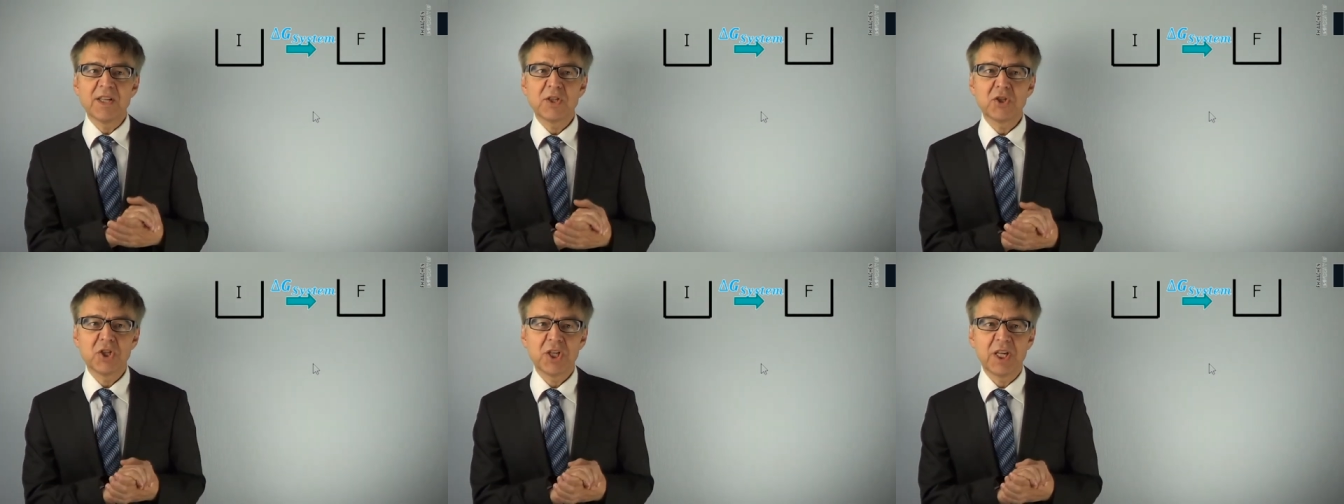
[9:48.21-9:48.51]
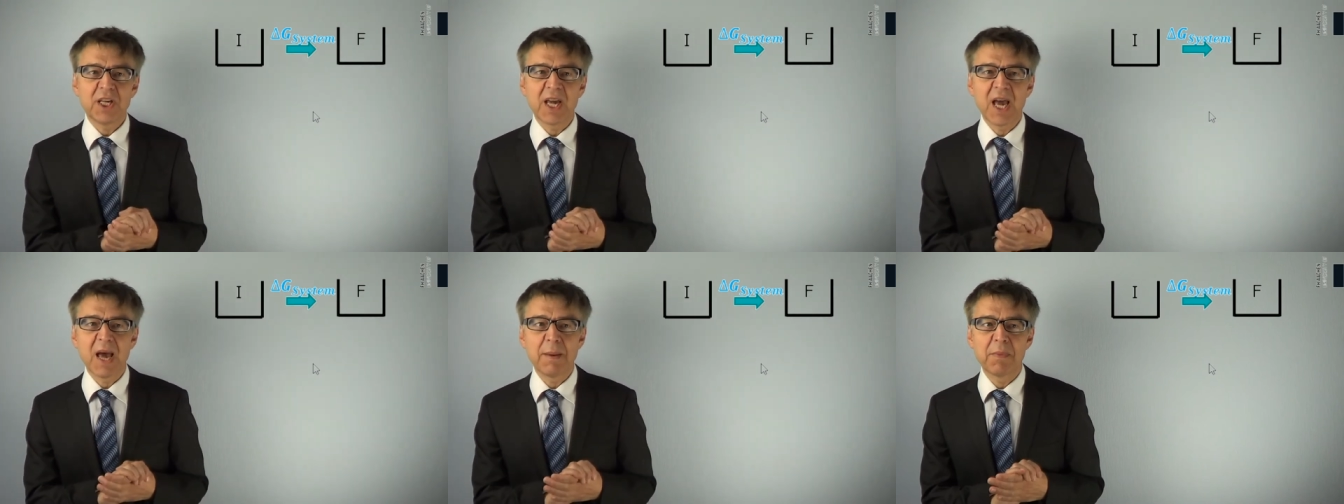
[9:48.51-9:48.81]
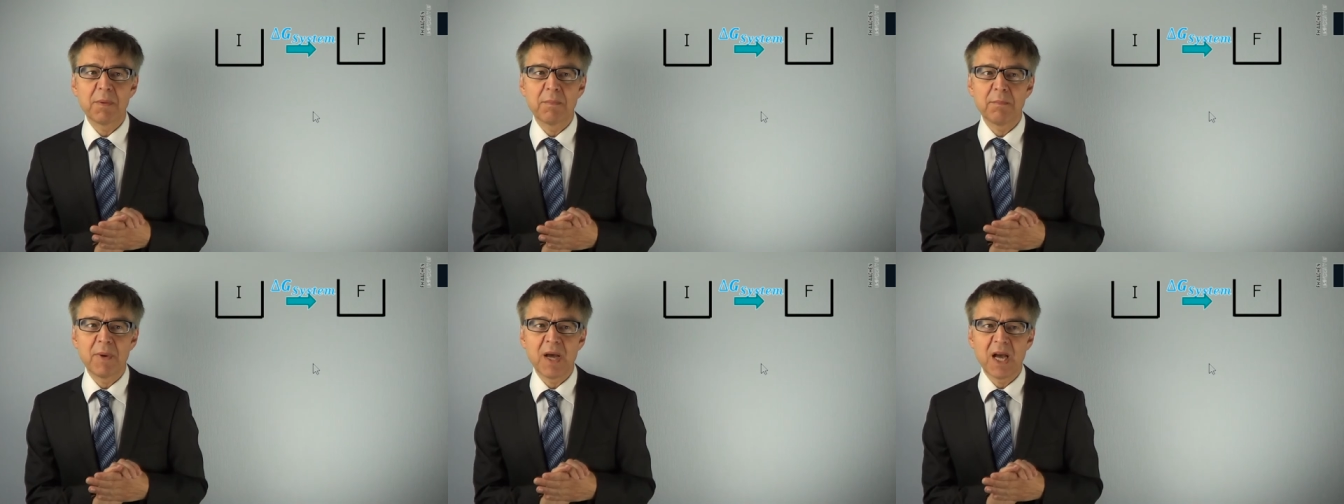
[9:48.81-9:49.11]
G can
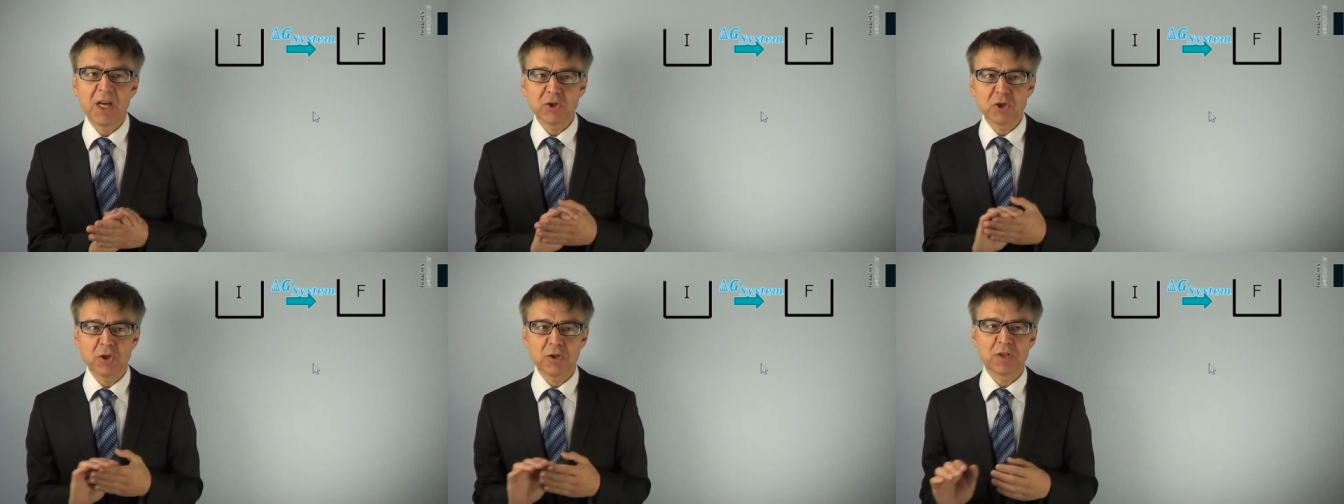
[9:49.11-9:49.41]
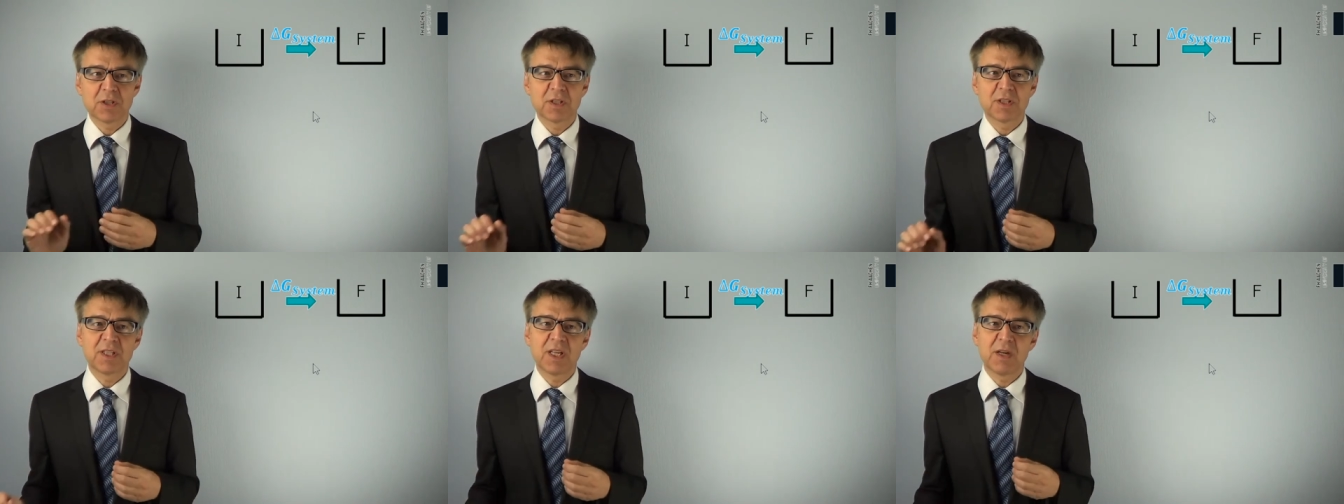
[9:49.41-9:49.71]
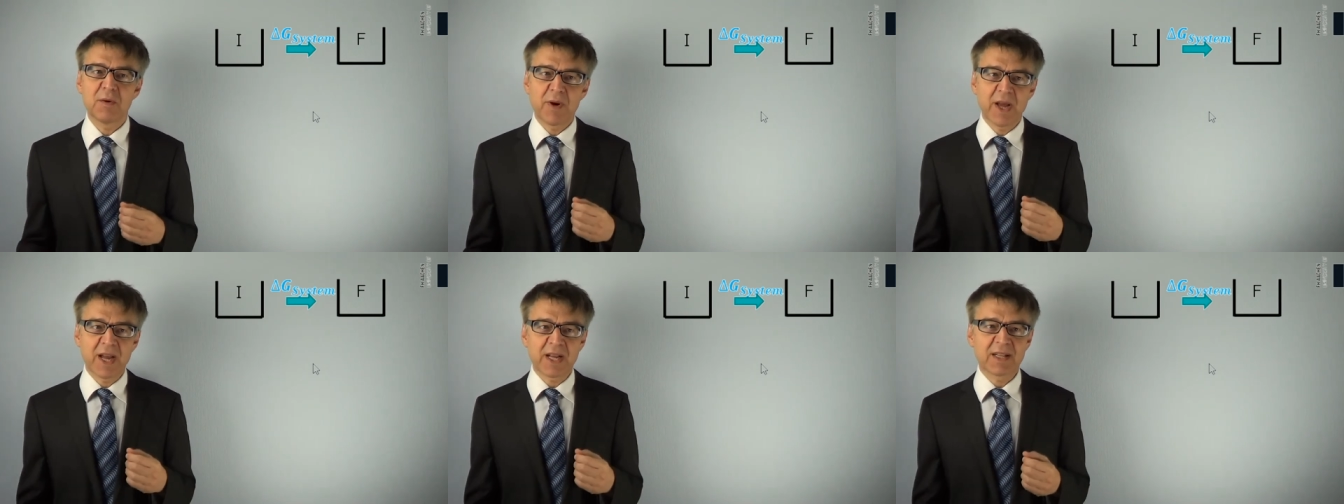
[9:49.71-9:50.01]
be measured
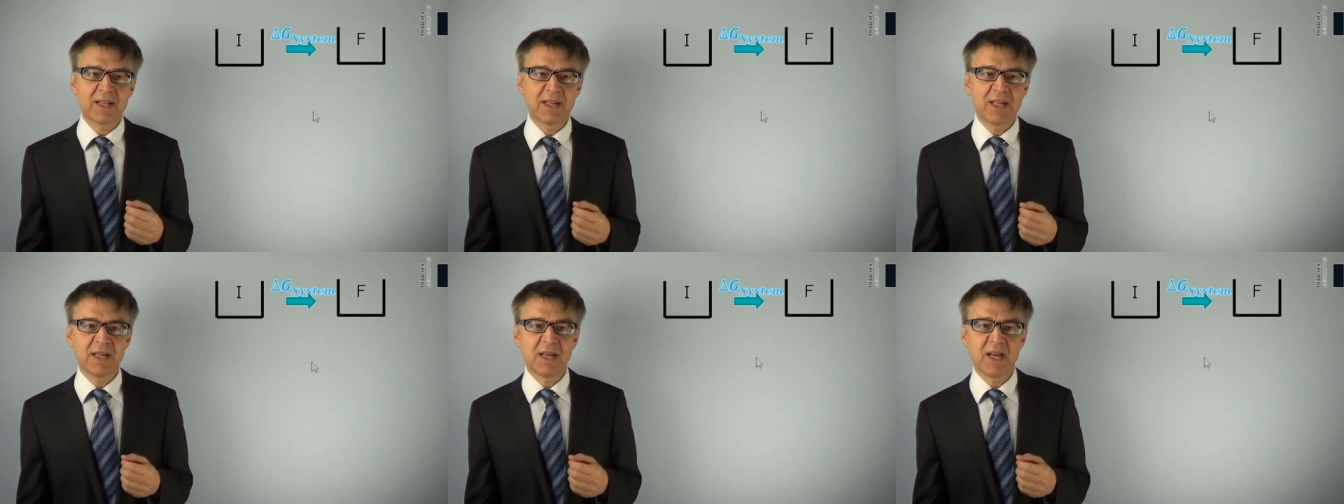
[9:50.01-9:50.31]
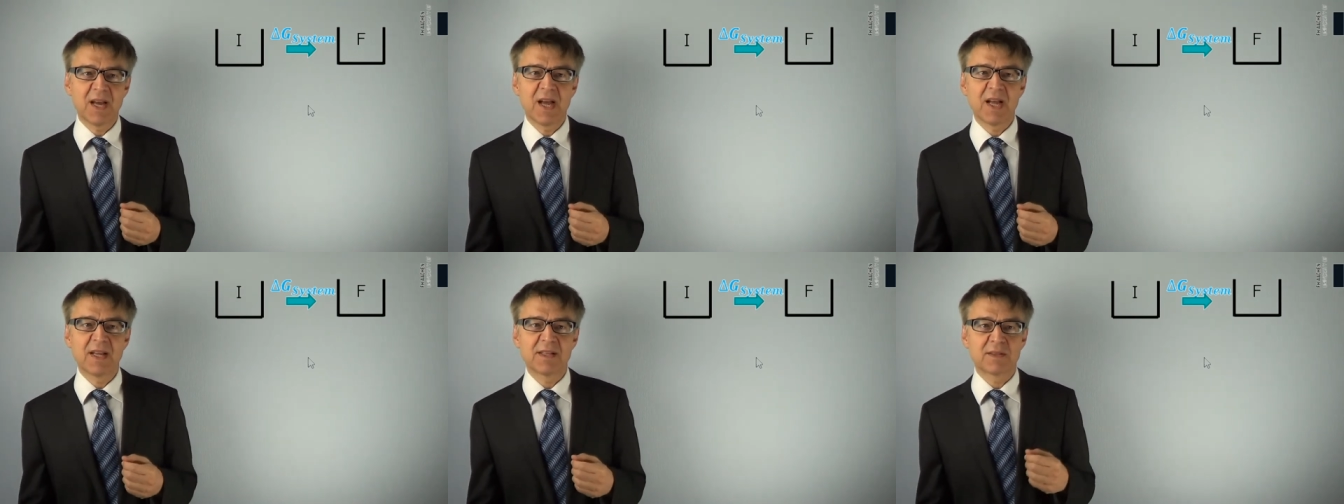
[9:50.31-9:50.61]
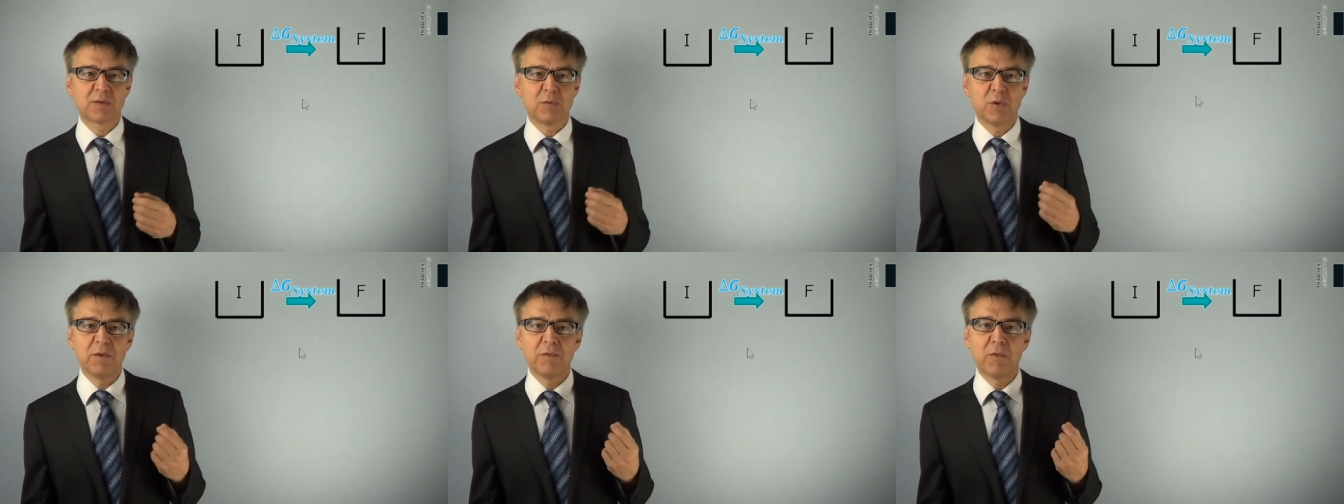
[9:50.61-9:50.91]
directly as
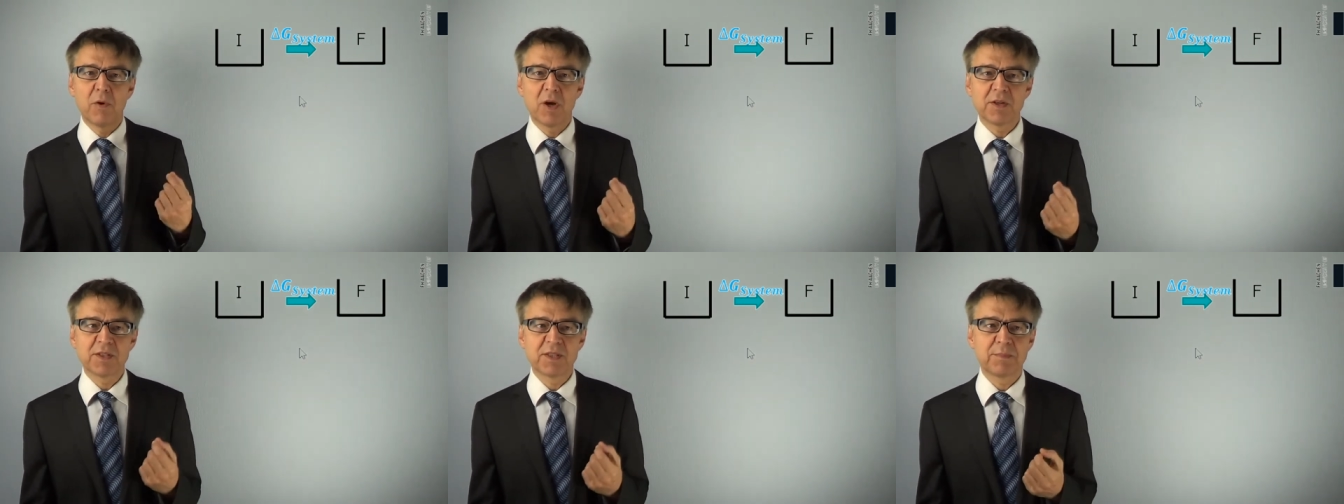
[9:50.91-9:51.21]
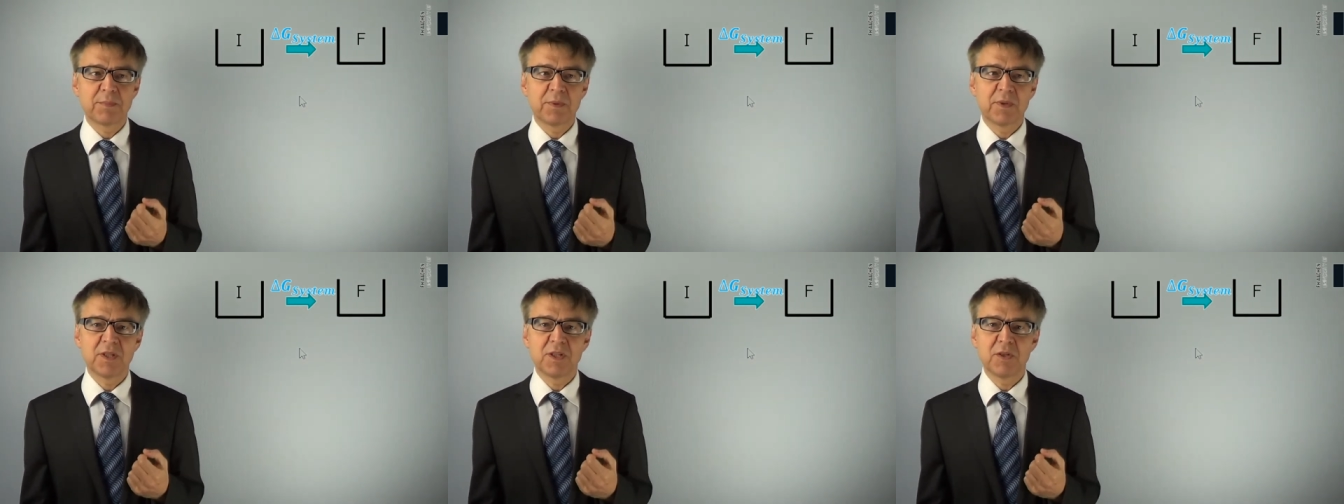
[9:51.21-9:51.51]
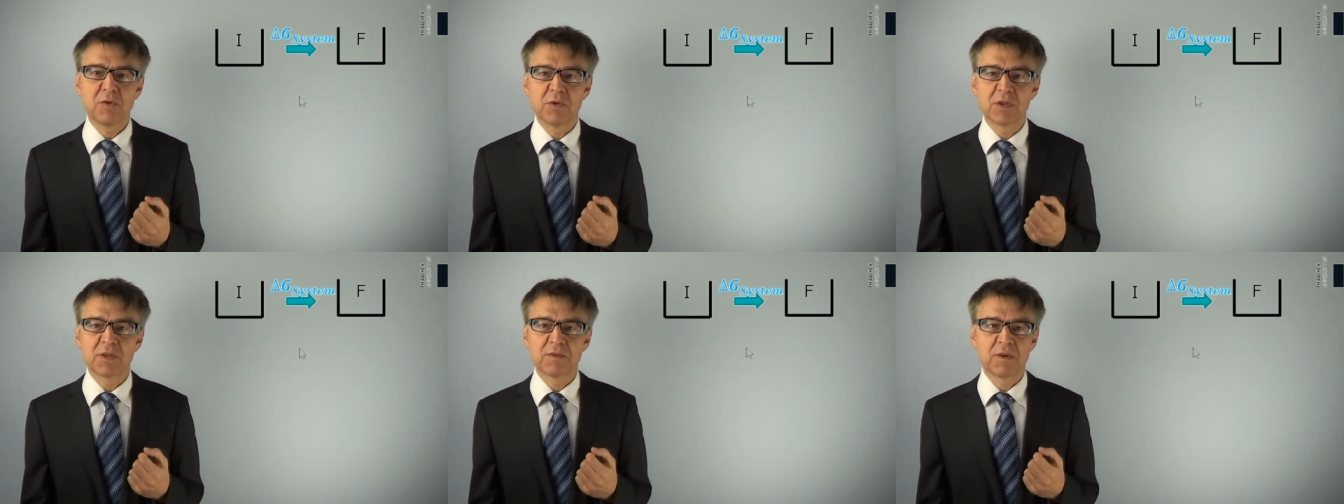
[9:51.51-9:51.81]
reversible
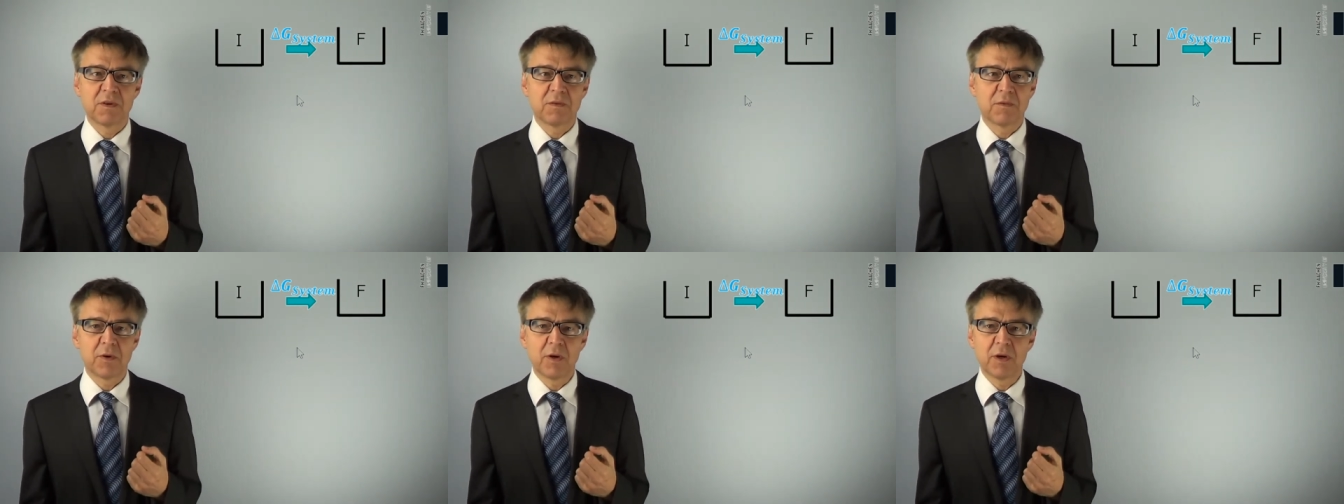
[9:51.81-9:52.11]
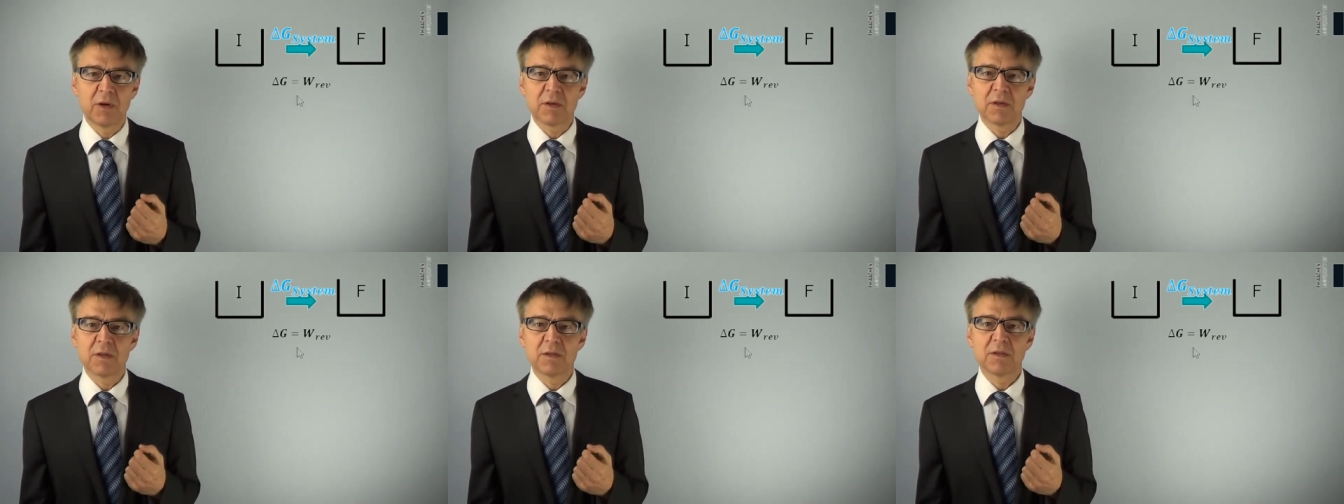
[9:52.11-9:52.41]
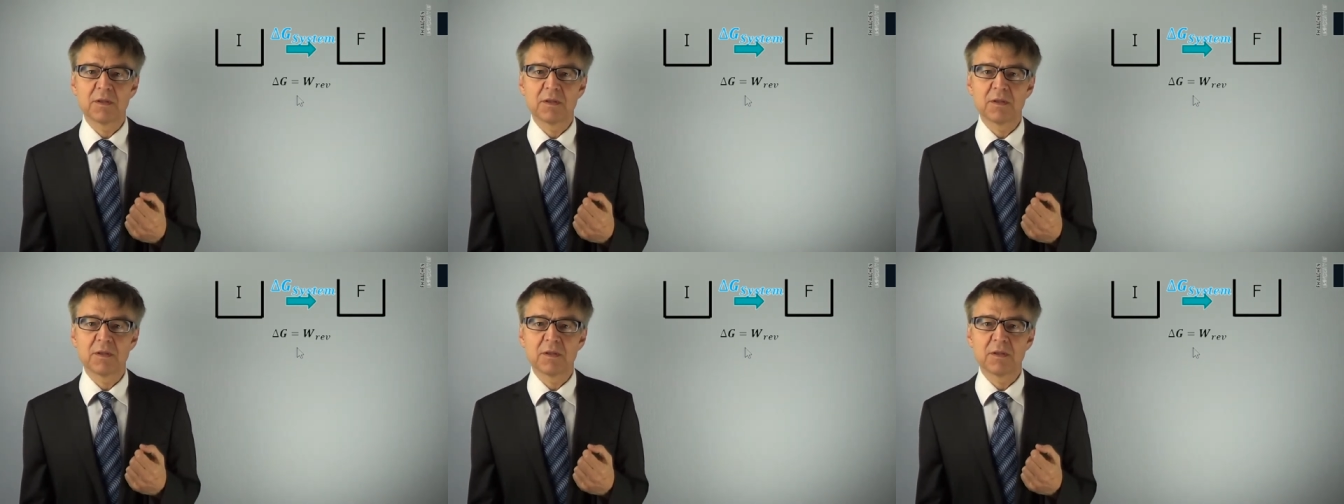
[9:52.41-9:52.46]
useful work,